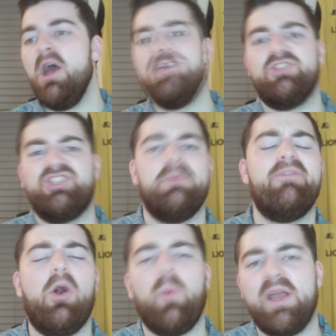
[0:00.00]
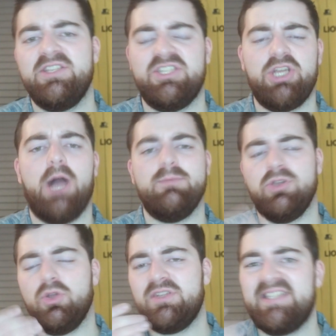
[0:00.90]
that some of our wingers at times
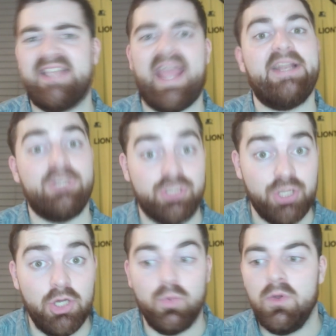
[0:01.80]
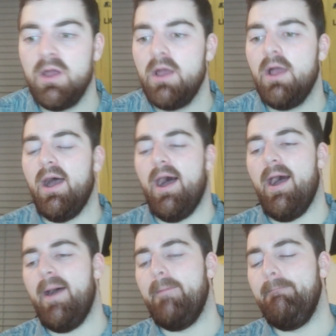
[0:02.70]
look scared to do.
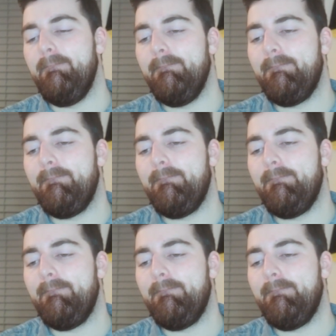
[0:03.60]
And